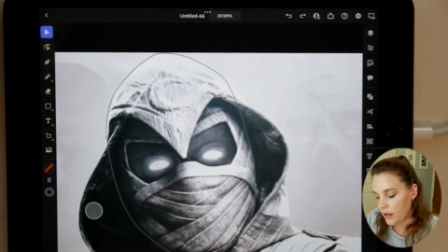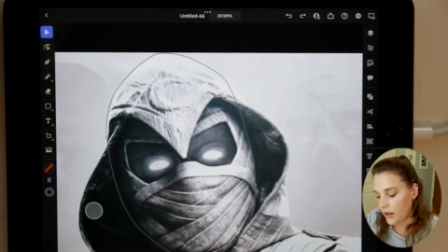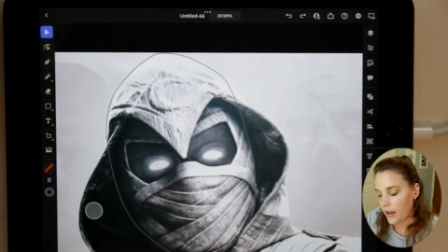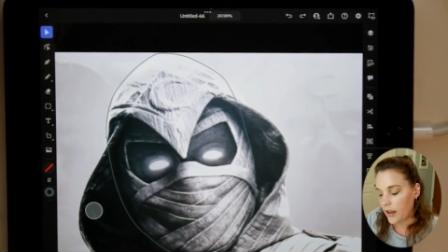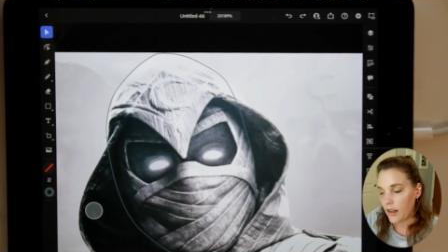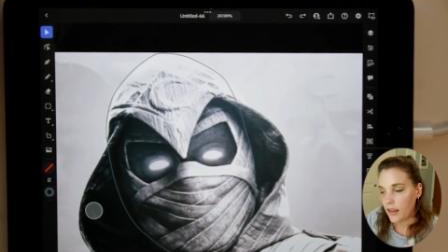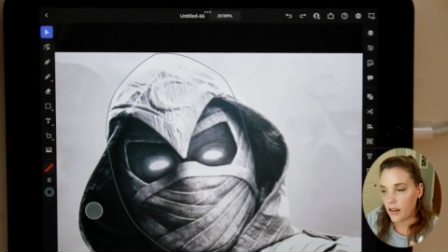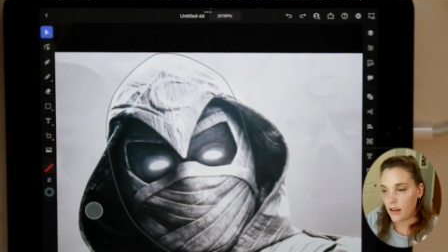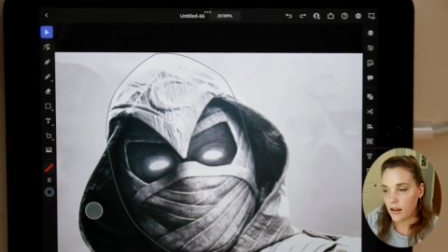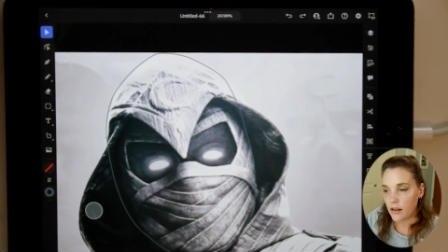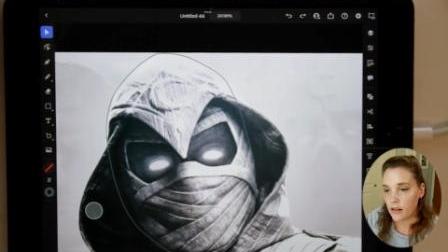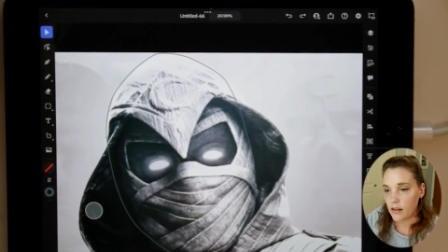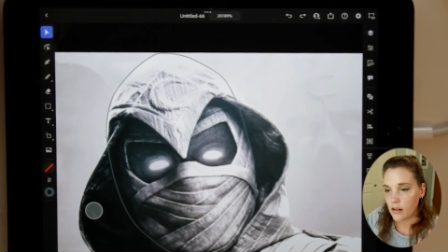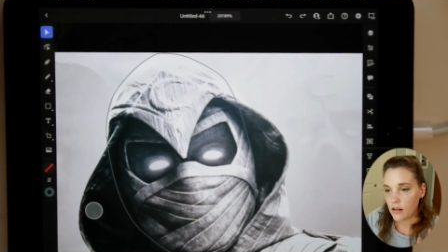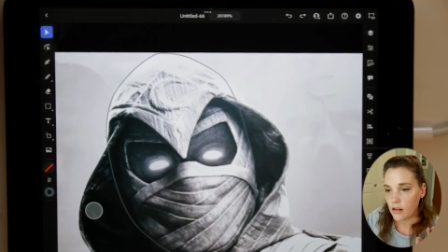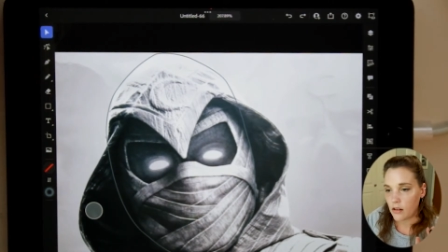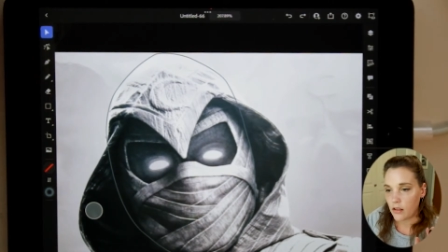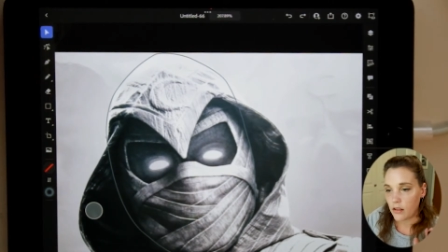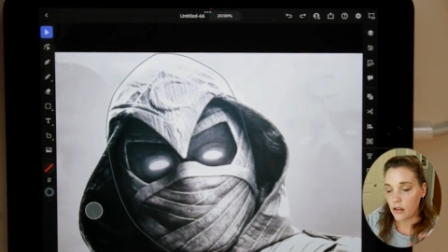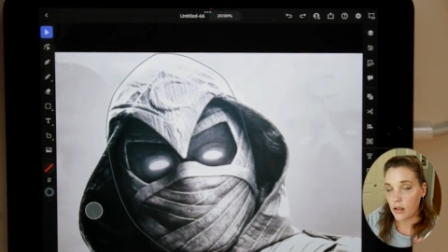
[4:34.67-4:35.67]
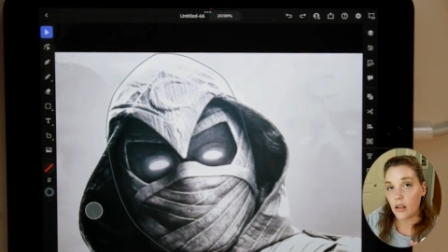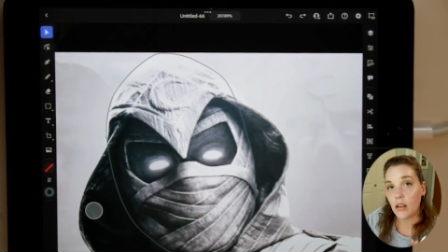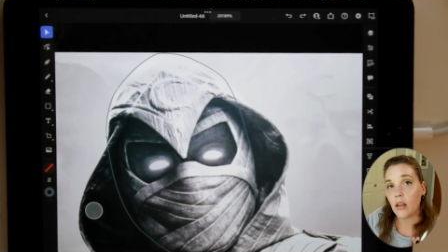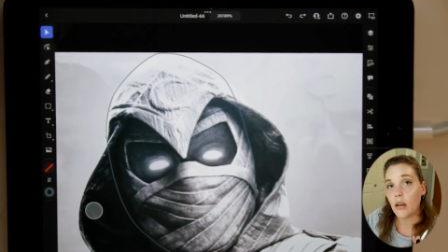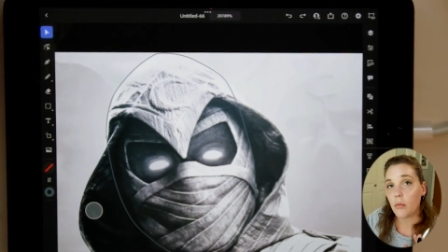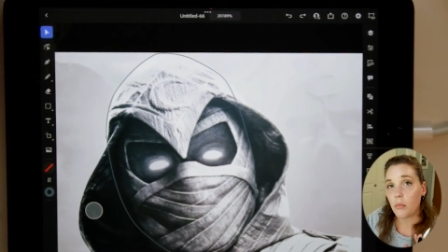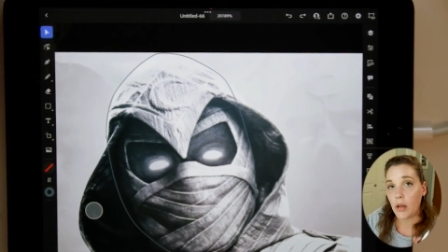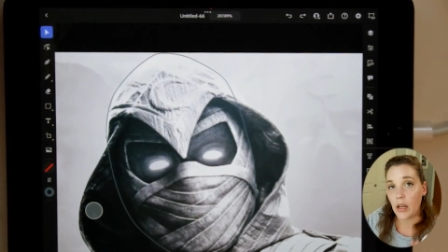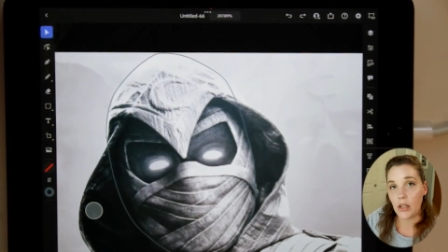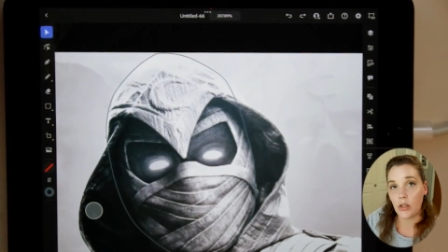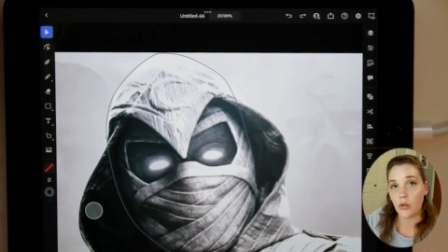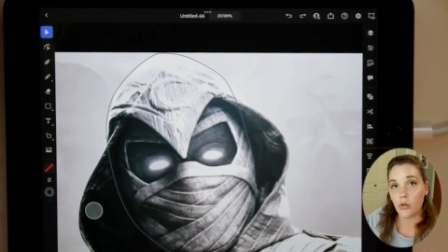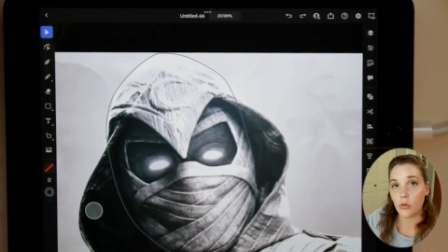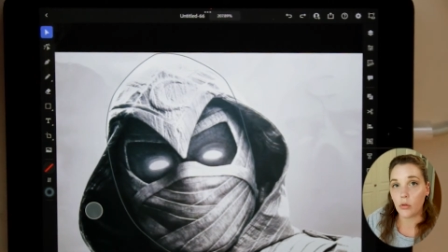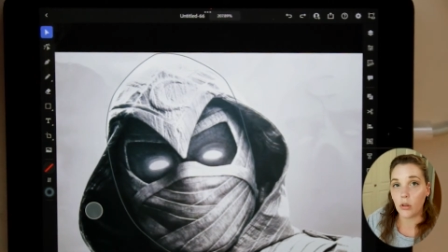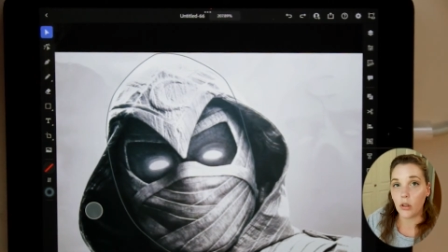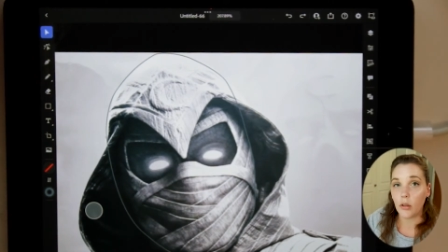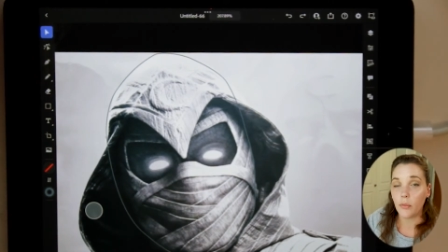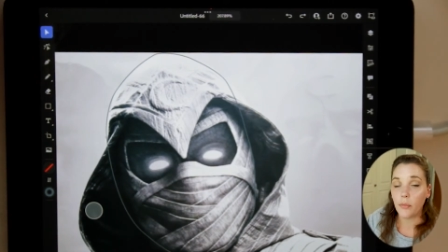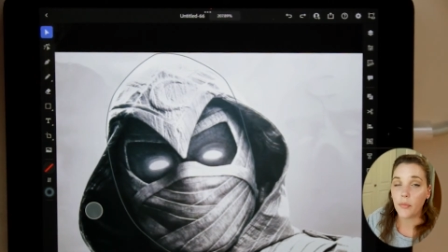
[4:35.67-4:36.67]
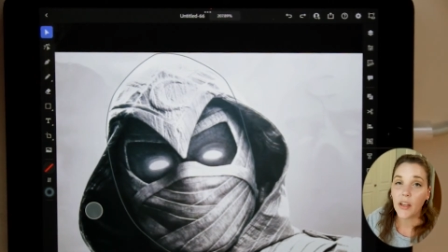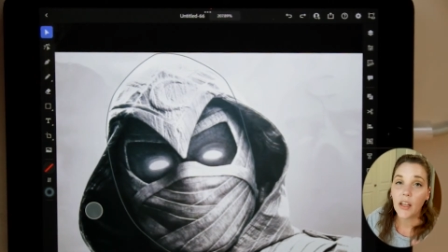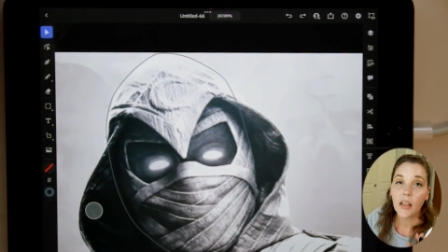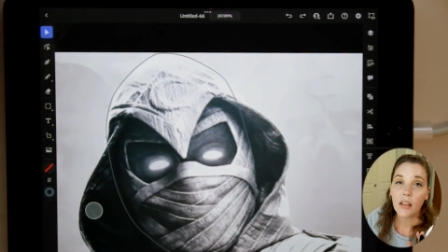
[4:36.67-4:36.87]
and the pen tool.